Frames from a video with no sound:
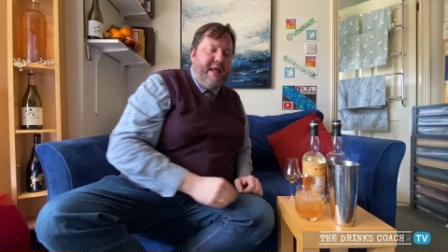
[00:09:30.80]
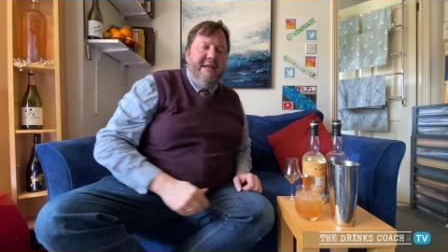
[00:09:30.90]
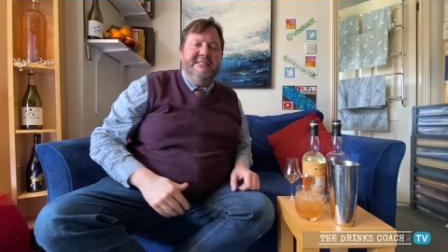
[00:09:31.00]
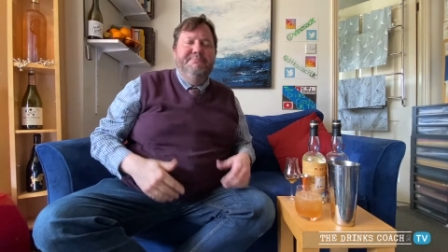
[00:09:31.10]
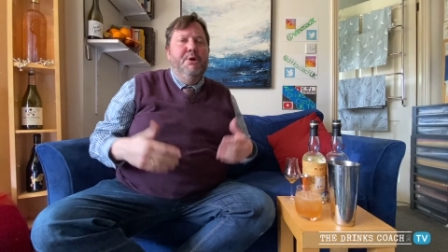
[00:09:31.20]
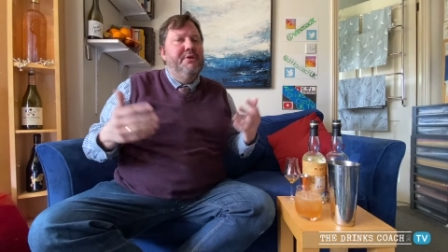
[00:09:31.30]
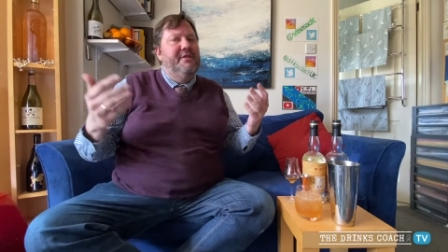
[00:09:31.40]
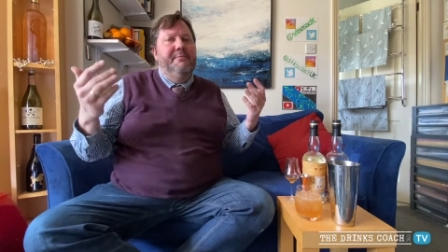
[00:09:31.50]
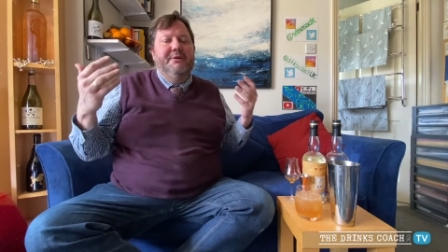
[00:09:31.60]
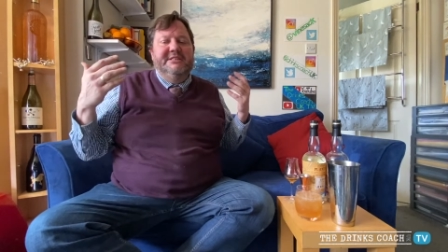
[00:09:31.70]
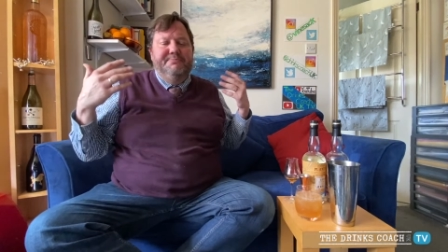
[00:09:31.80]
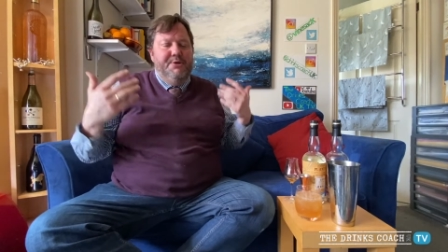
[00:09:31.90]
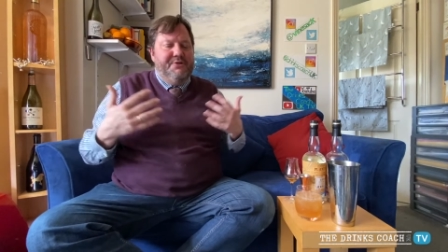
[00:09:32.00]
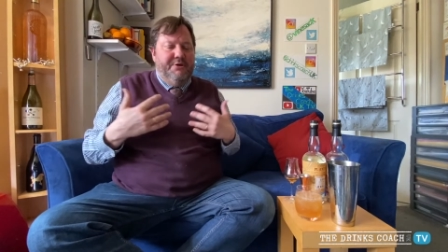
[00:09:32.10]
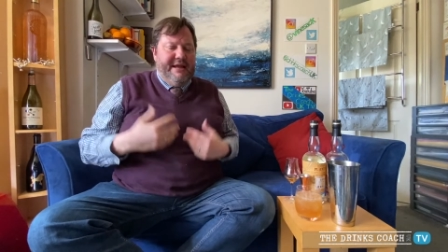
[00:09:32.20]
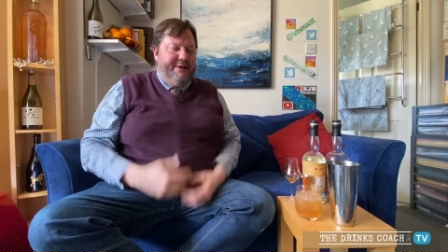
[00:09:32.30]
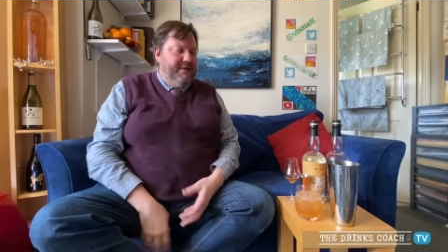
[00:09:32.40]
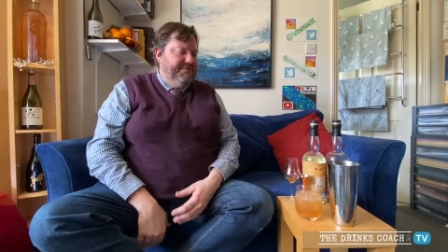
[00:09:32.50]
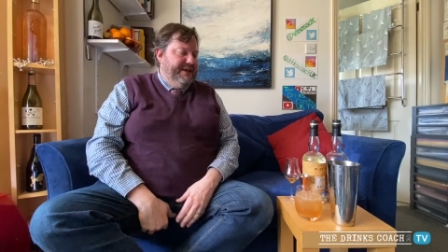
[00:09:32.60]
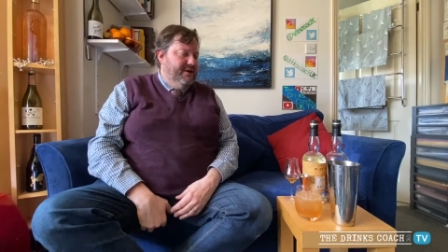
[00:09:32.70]
It's smoother than the most smooth cognac you
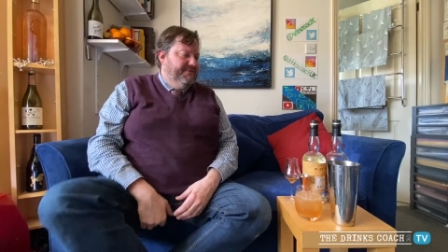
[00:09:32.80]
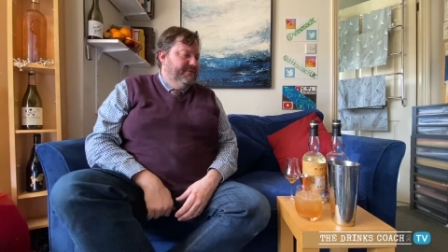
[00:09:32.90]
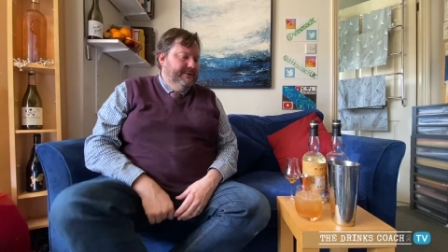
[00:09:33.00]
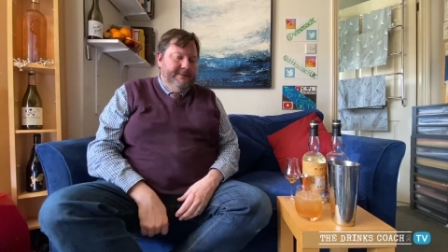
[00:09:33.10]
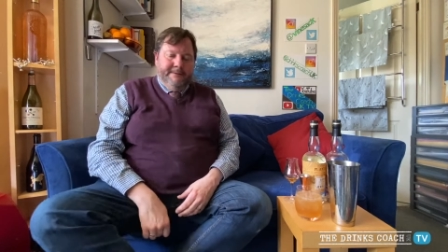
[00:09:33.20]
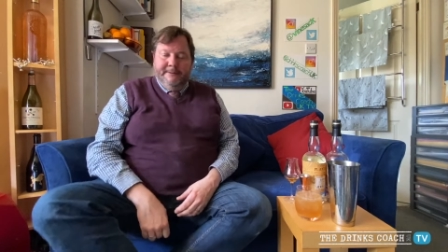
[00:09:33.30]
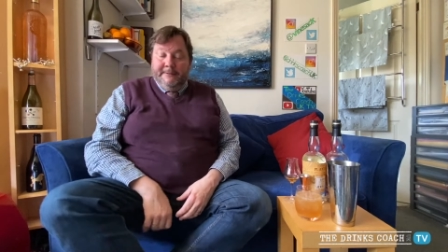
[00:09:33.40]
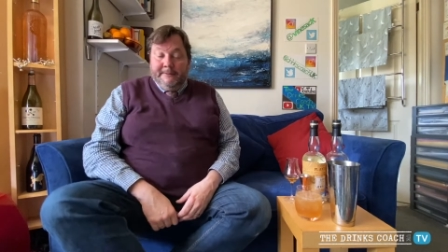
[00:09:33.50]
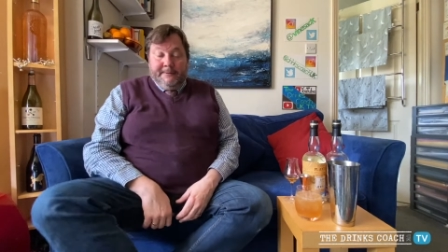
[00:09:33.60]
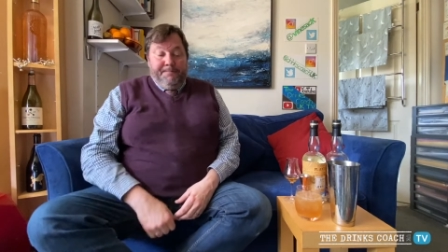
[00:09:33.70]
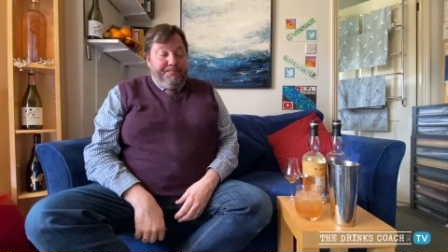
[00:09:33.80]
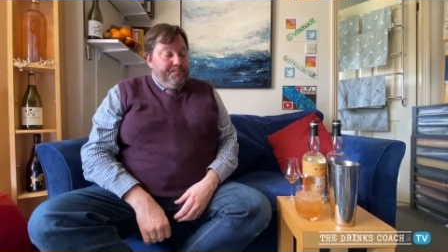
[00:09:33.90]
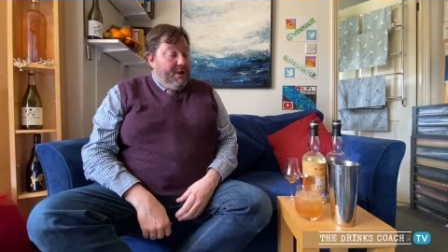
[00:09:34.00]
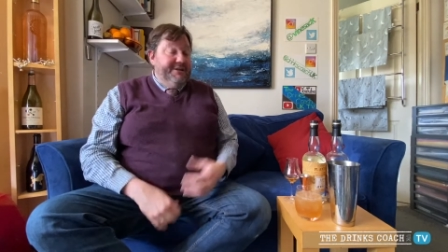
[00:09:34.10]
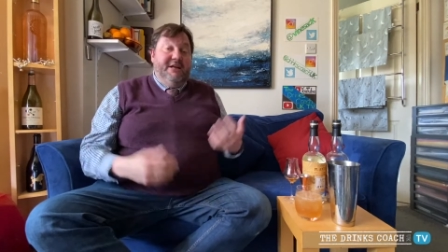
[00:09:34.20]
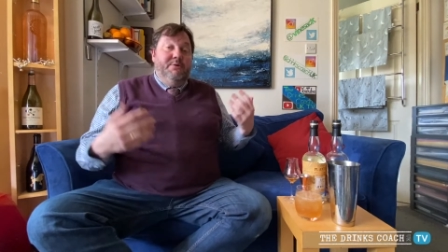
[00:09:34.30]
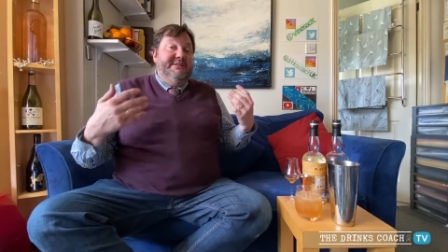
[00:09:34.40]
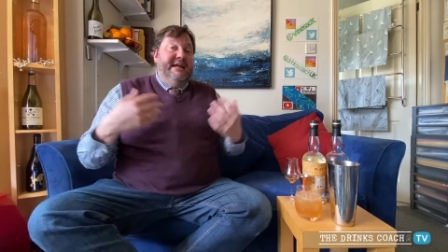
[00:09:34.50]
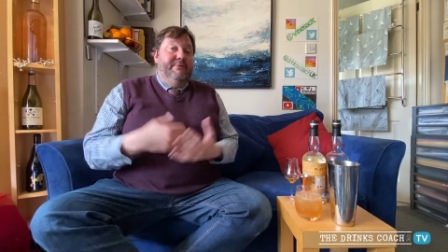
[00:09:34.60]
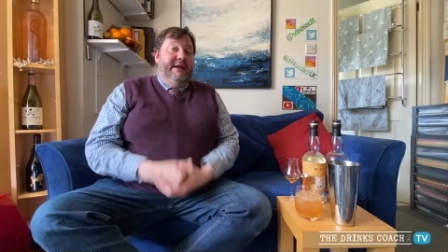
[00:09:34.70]
can think of. I don't know what to
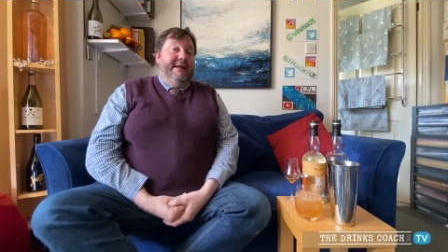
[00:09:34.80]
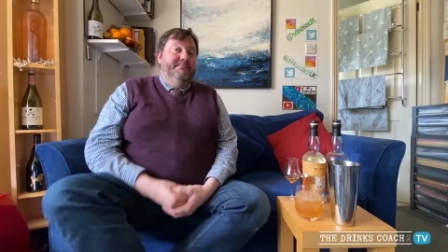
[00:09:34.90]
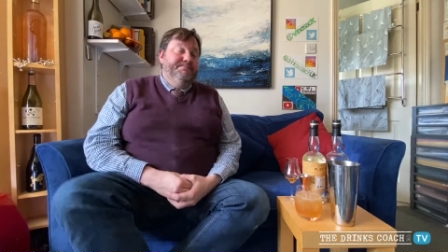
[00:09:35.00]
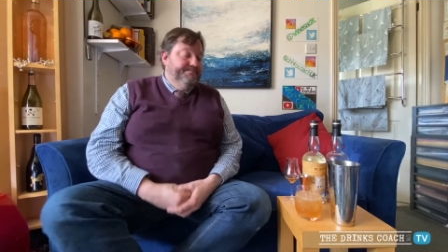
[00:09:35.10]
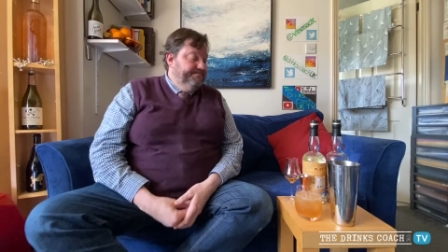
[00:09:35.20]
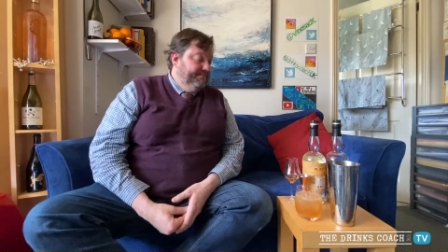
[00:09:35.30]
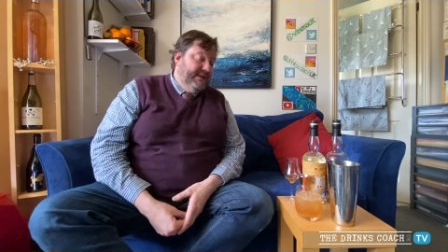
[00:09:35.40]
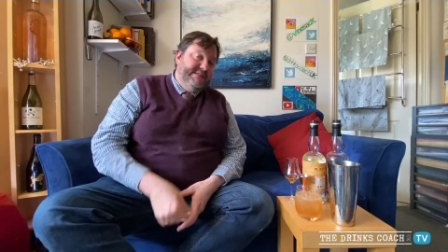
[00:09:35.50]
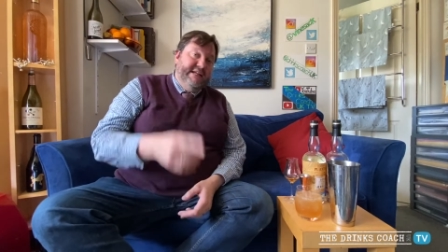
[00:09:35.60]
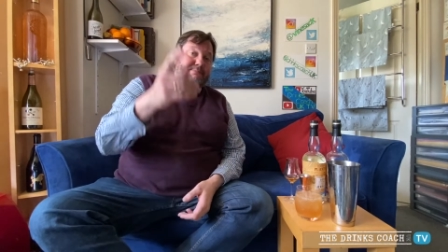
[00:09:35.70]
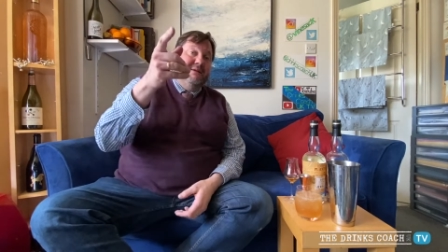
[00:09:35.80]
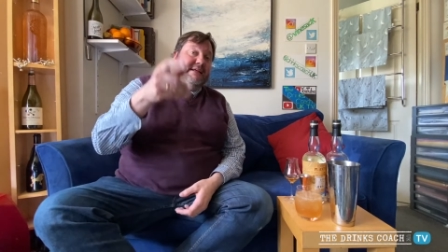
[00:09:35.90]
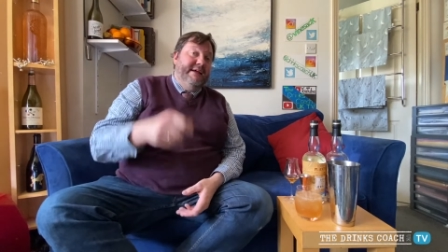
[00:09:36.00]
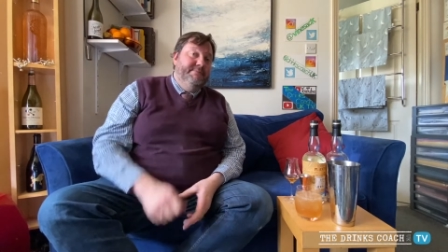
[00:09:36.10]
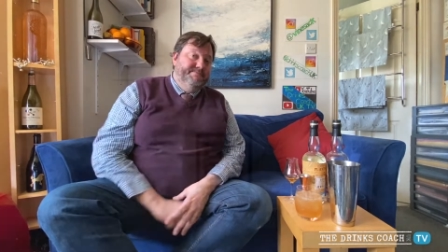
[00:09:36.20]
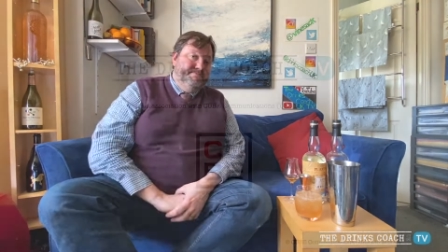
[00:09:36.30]
say really. See you Monday.